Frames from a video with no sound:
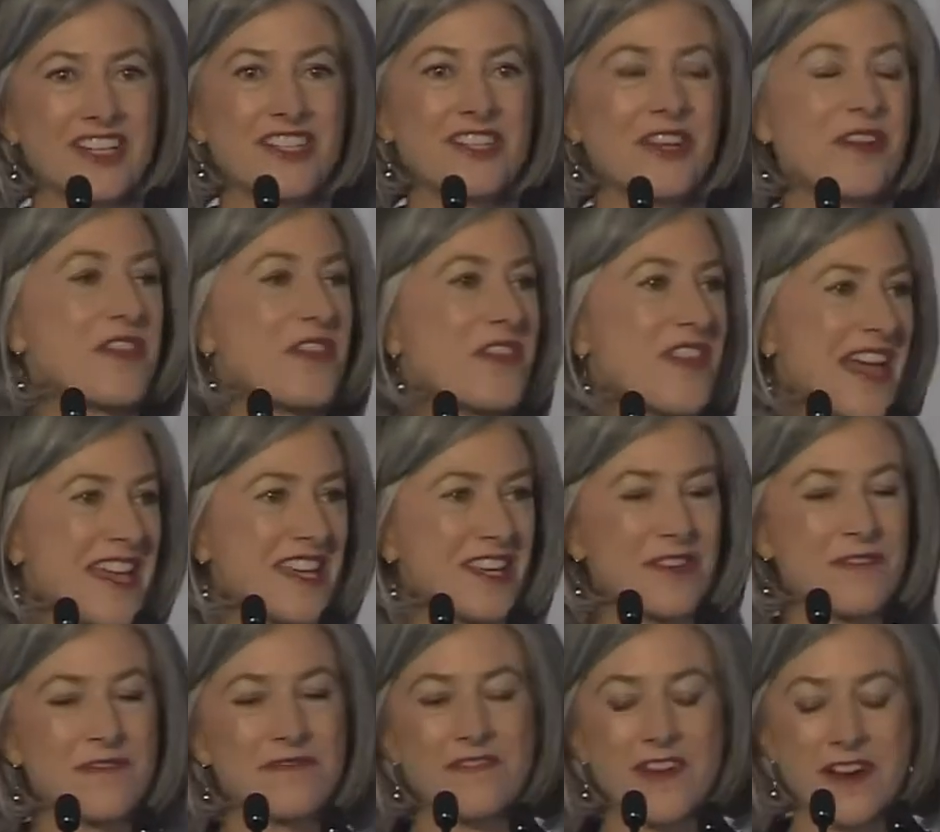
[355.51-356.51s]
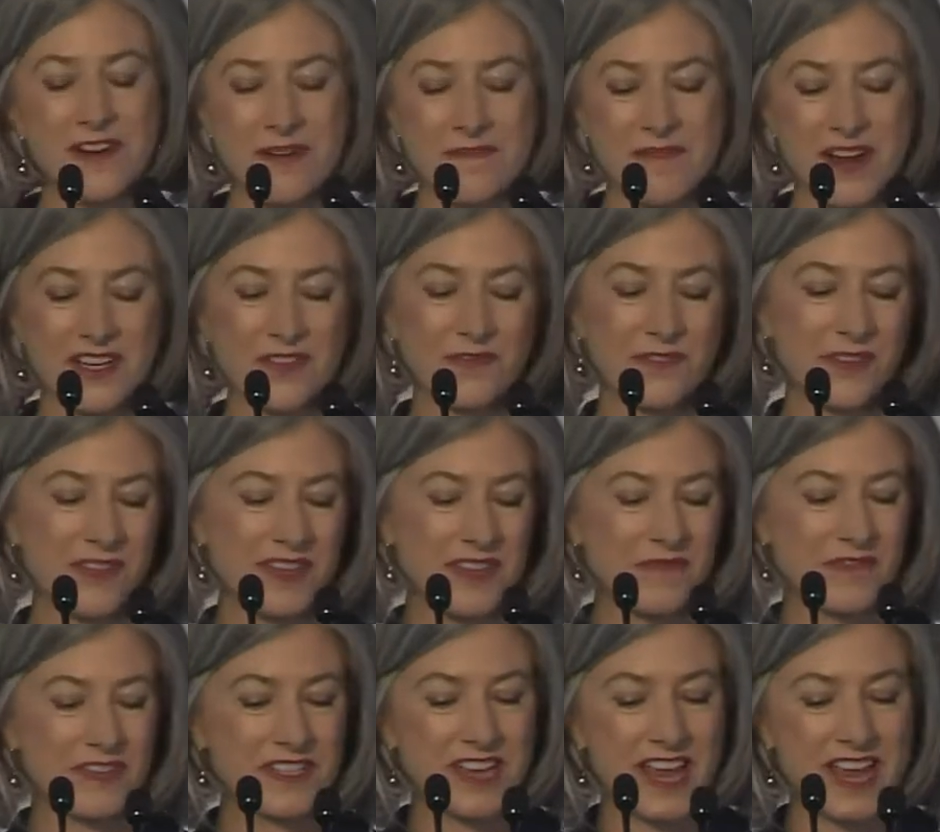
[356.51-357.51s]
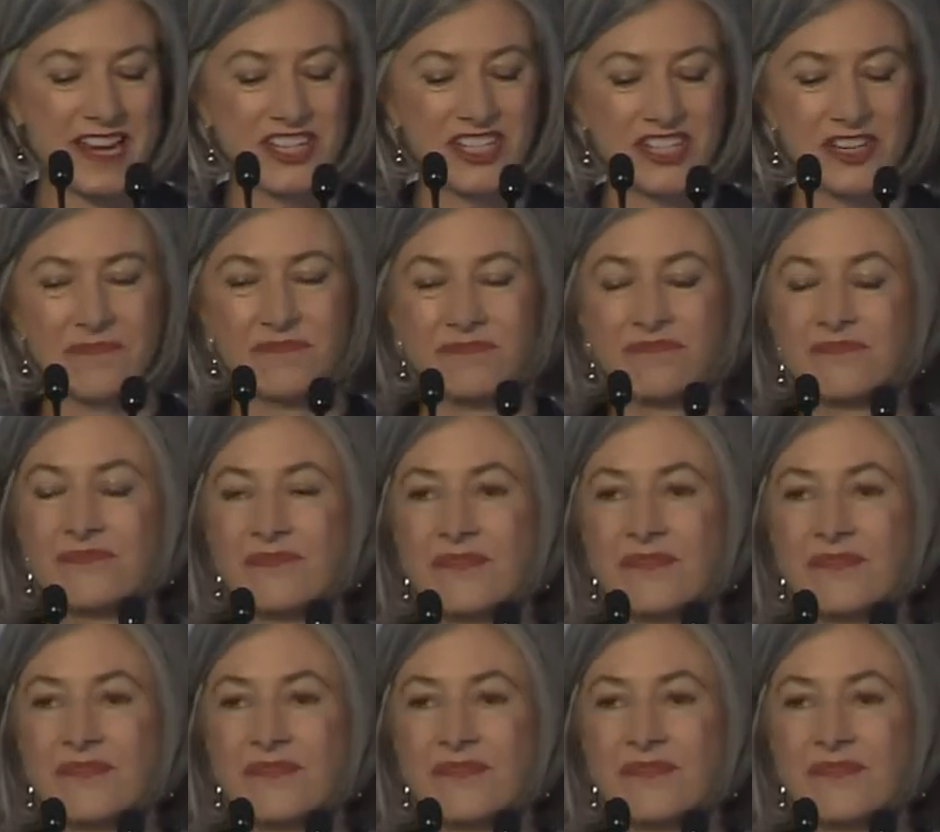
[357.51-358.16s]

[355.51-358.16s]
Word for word: So, thank you very much for the invitation.